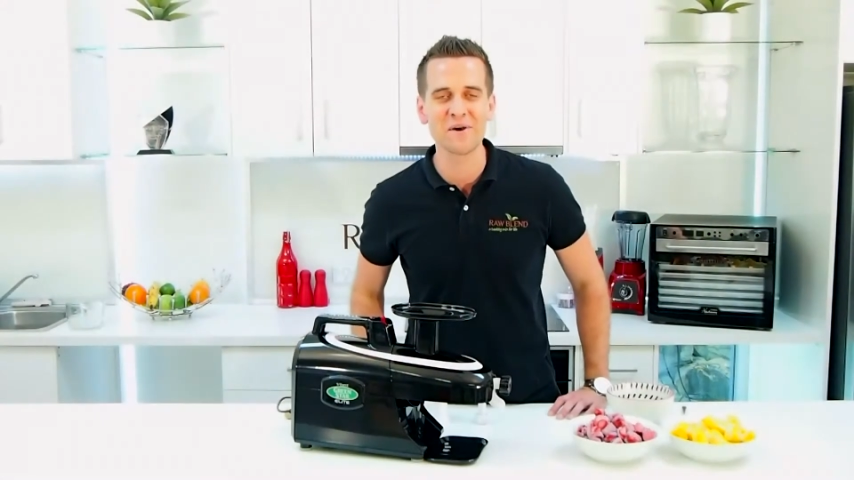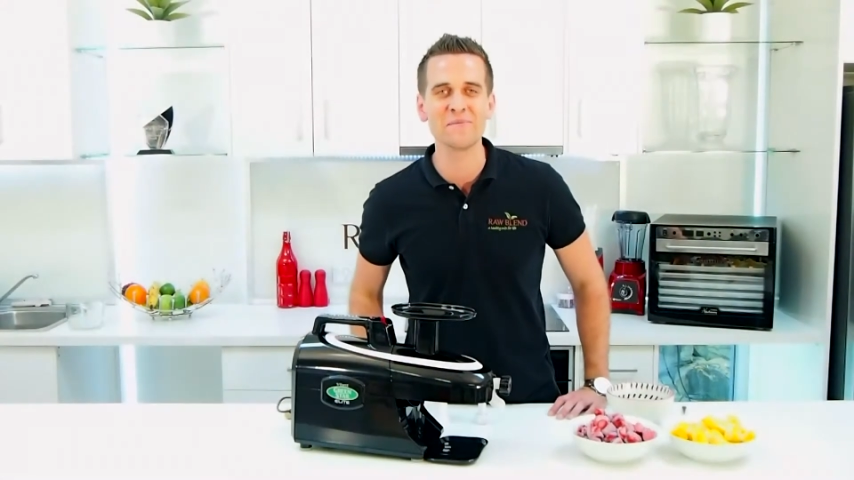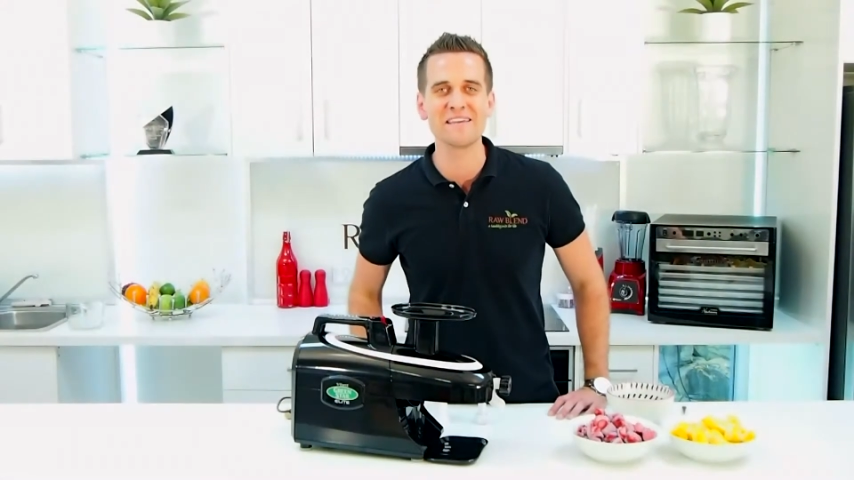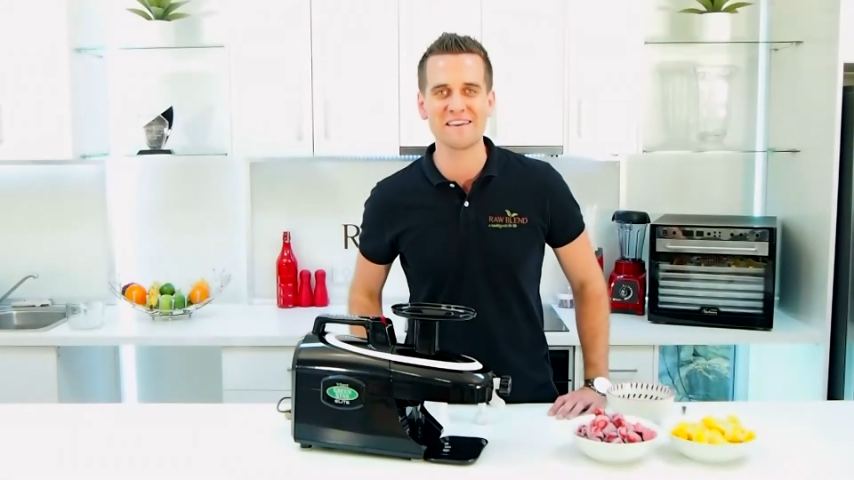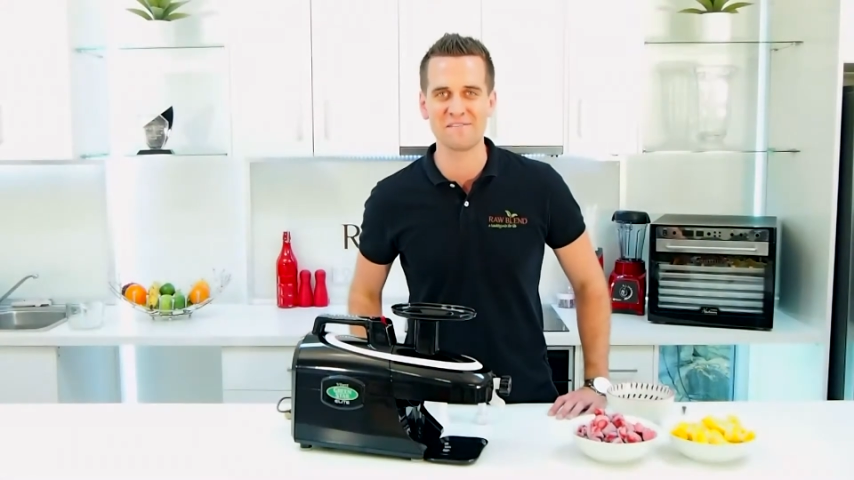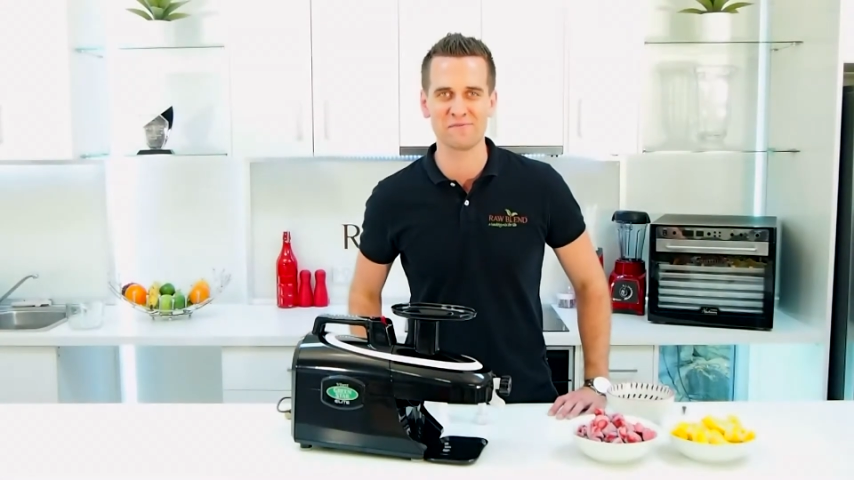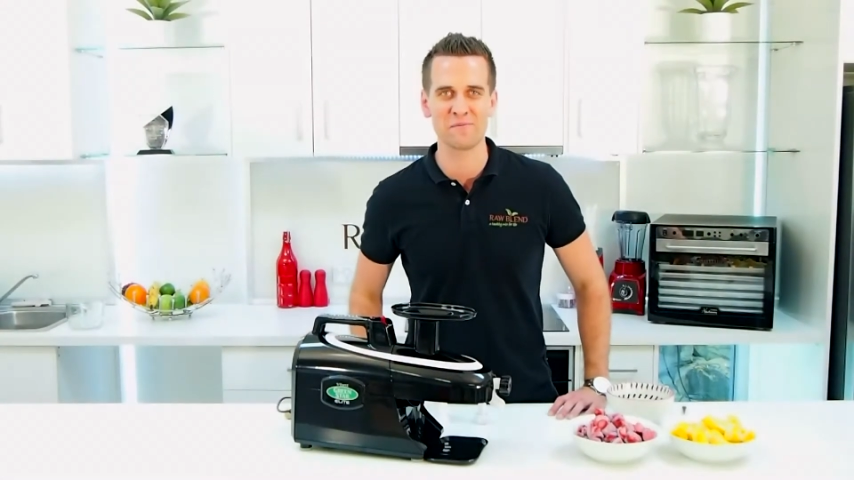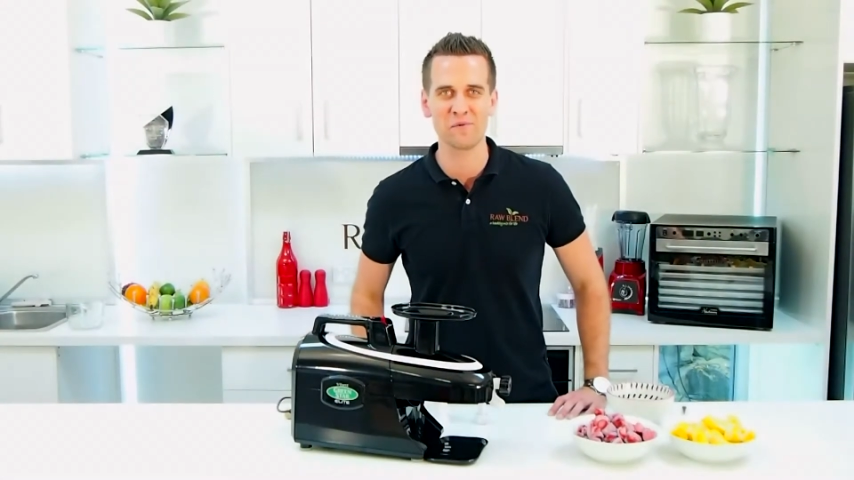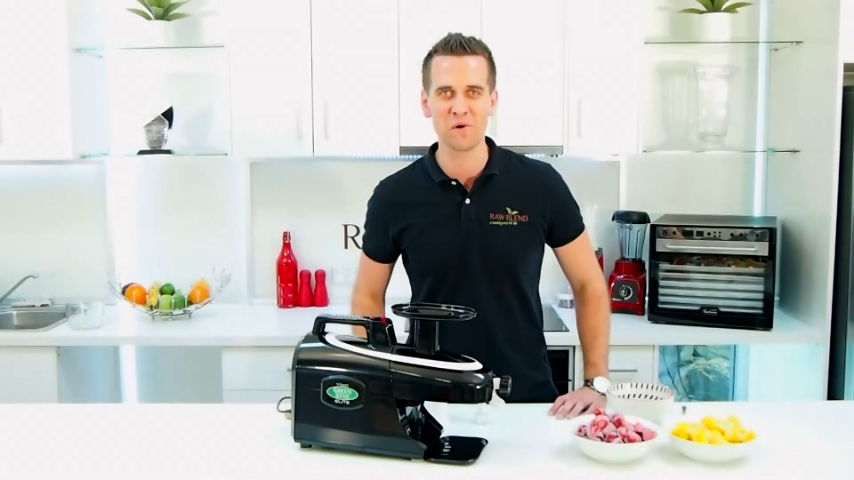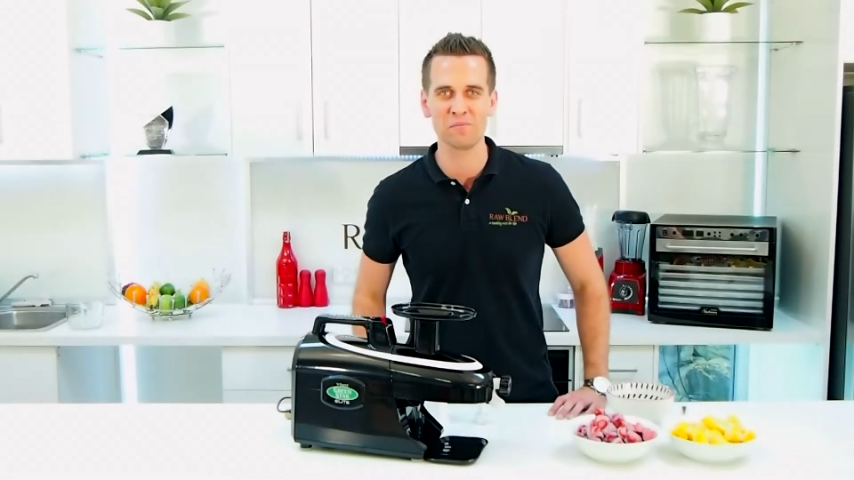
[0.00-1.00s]
Tommy here from
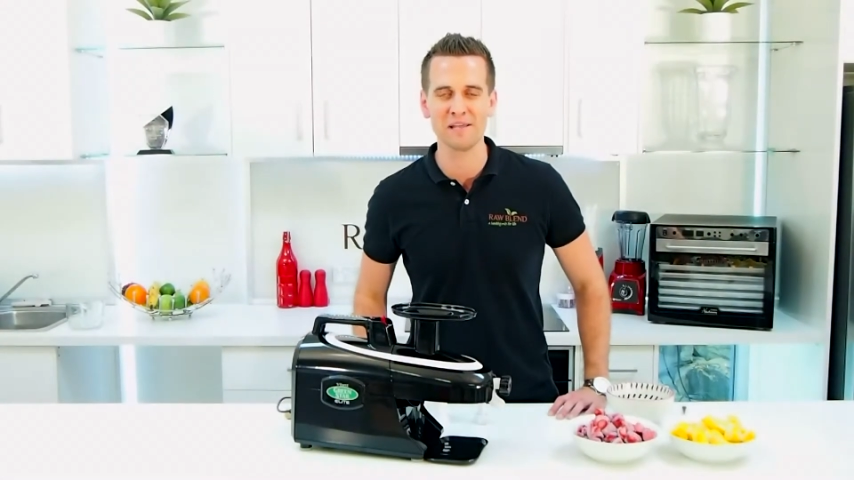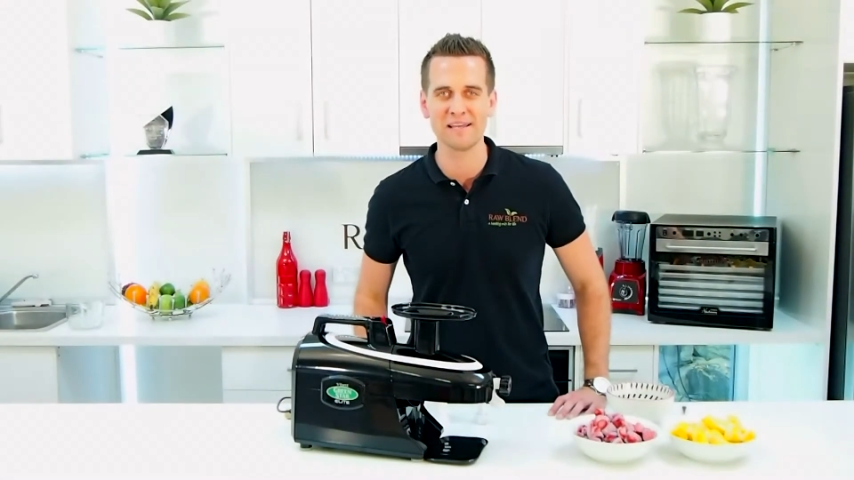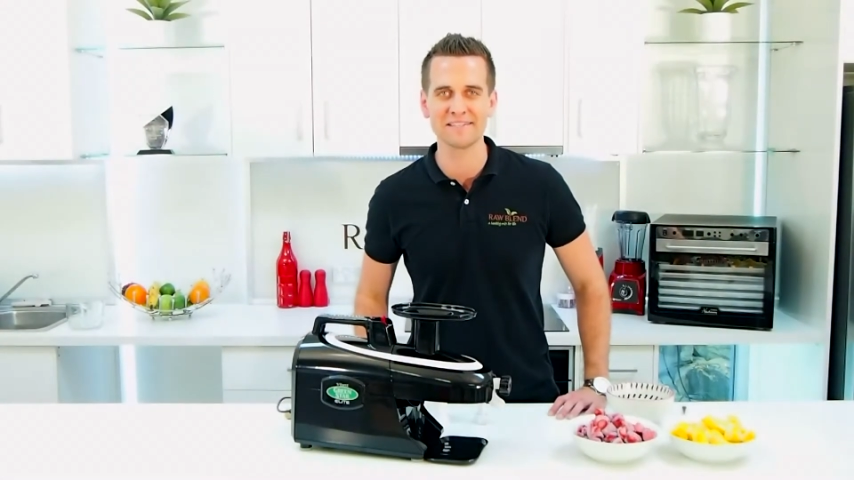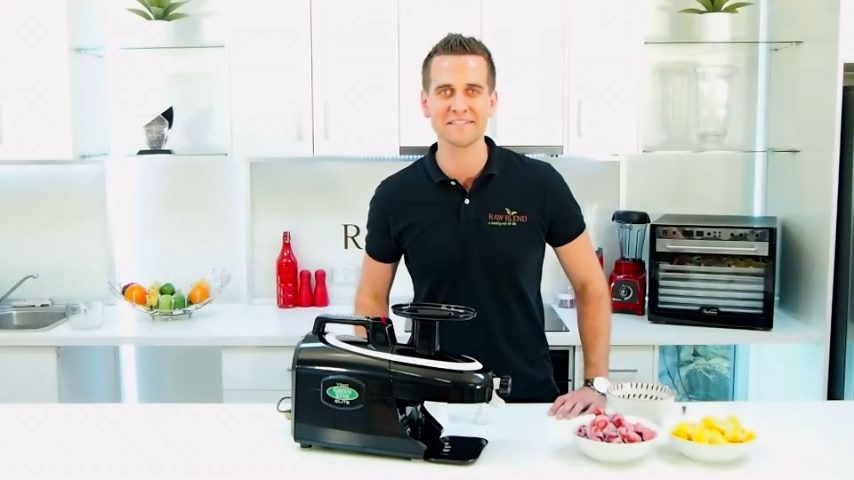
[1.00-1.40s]
Raw Blend.